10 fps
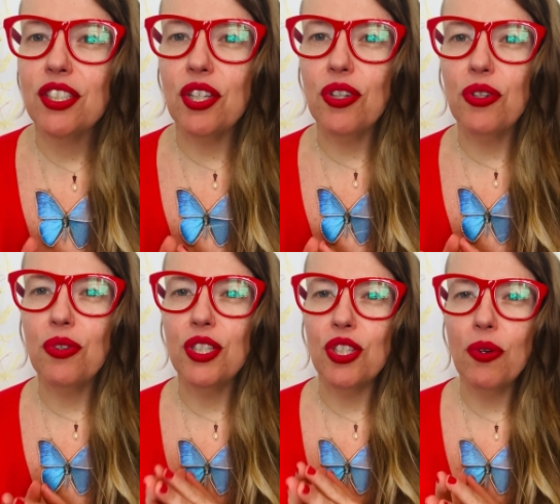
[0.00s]

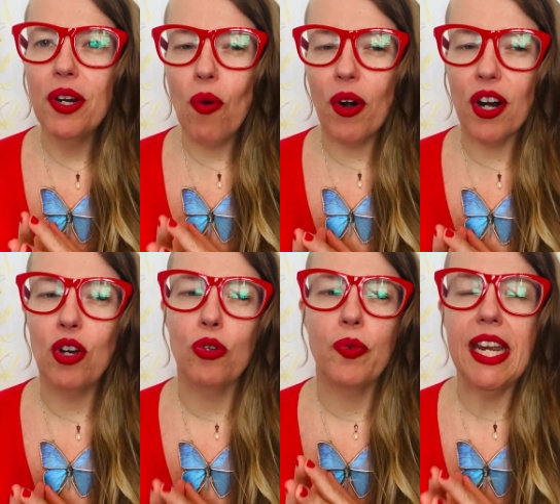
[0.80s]
to do an
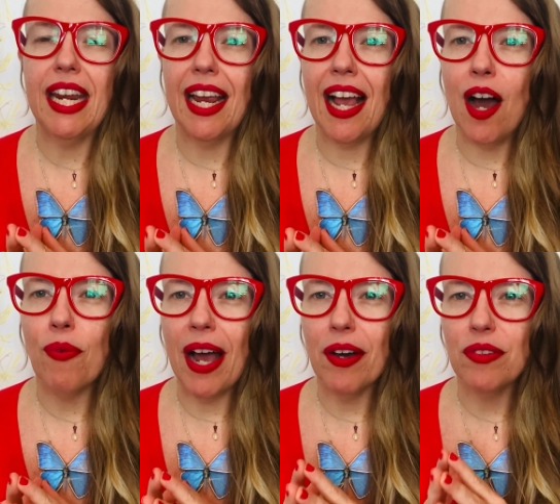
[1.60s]
oracle reading
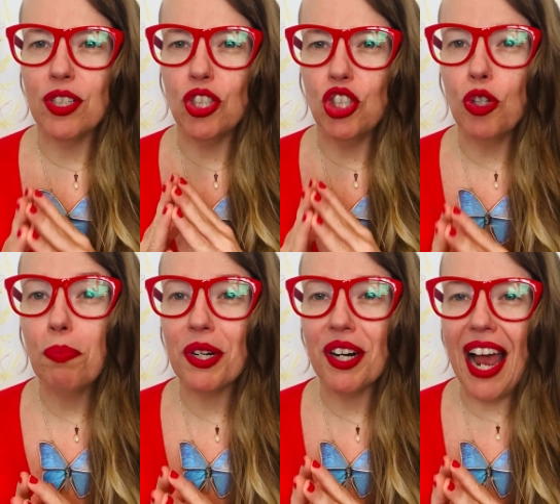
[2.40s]
around
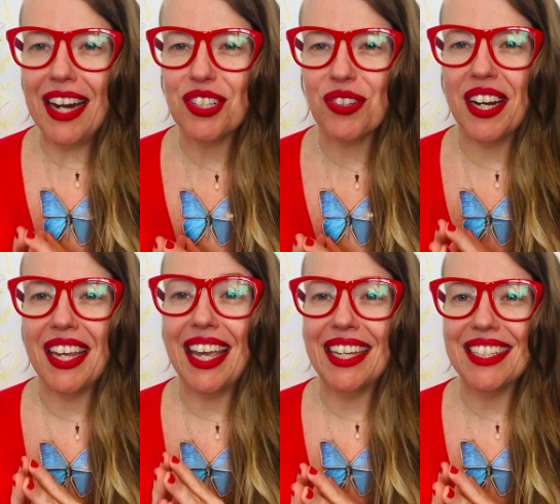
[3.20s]
Jupiter
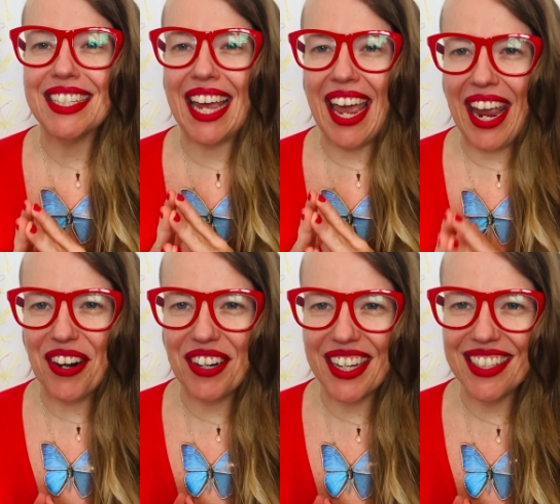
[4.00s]
entering into
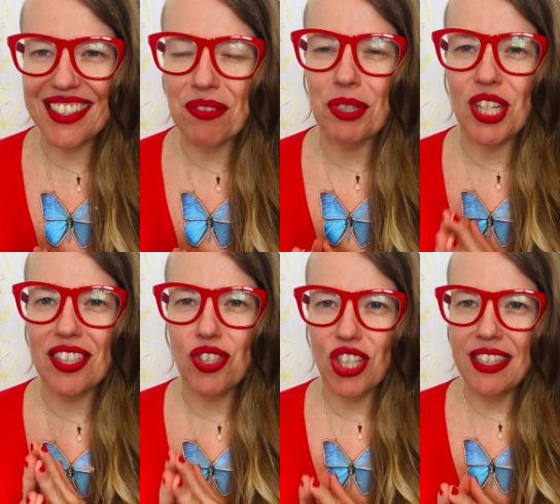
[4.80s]
Aries, which
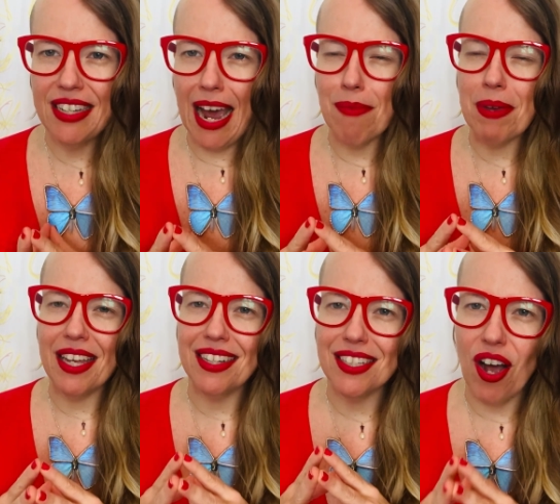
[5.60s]
has just
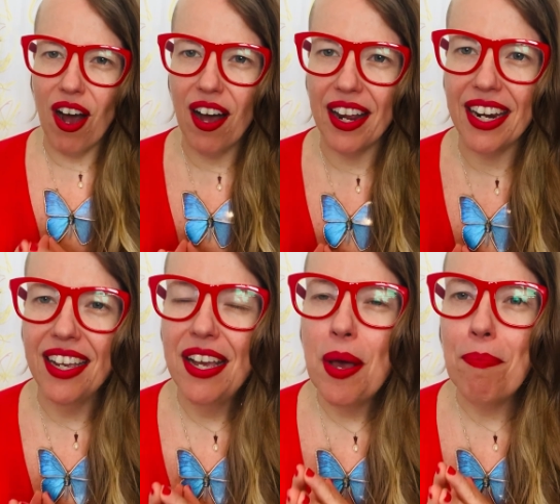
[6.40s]
happened on
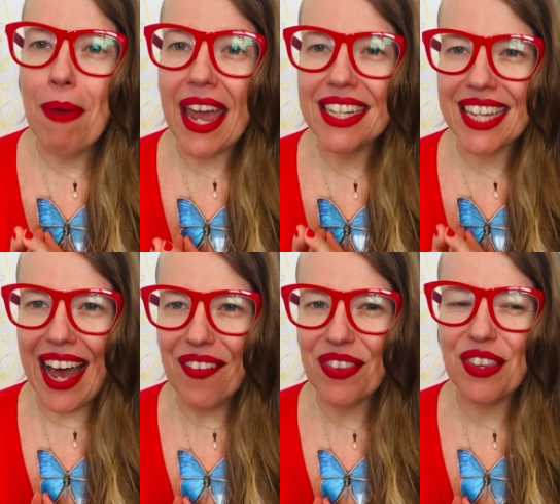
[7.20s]
May
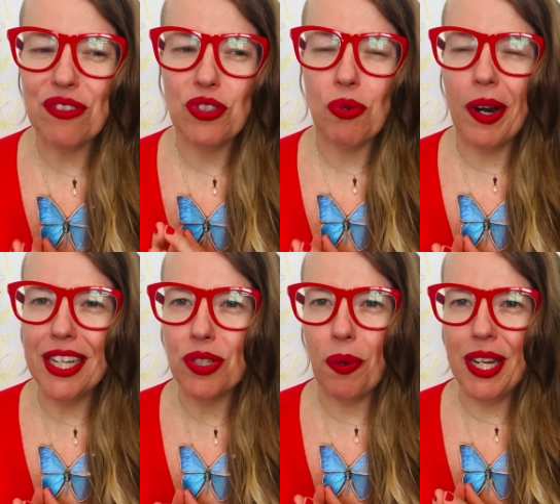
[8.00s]
10th of
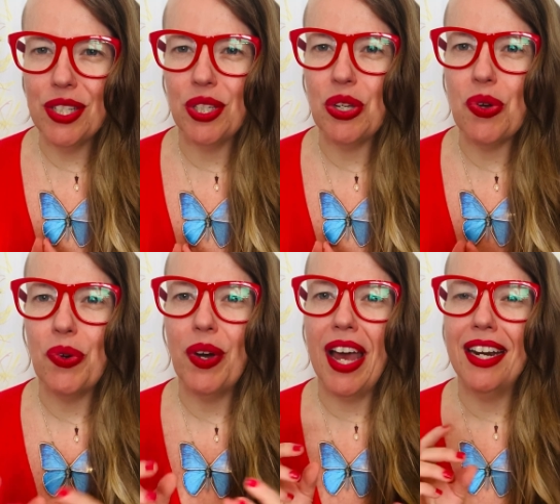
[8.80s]

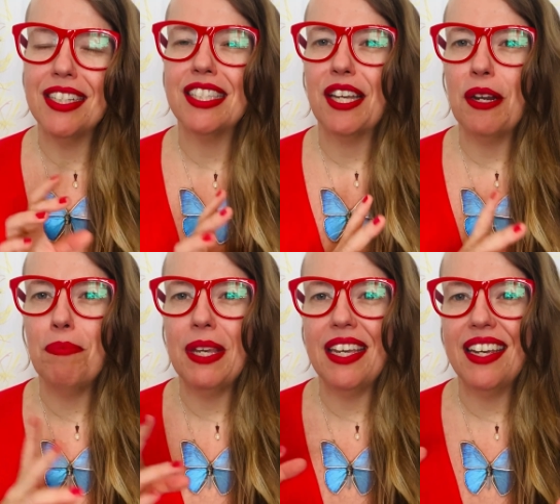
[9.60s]
2022. And it's going to
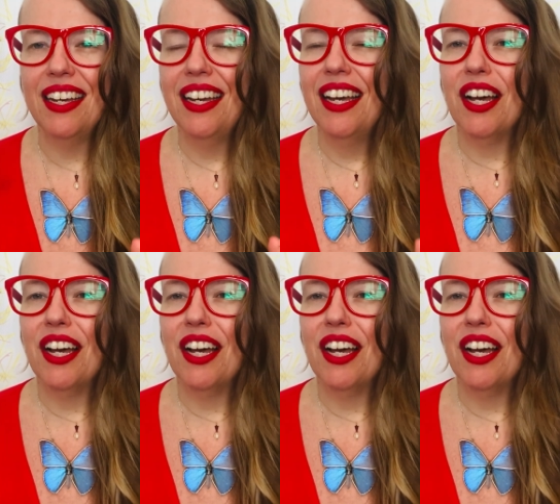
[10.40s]
be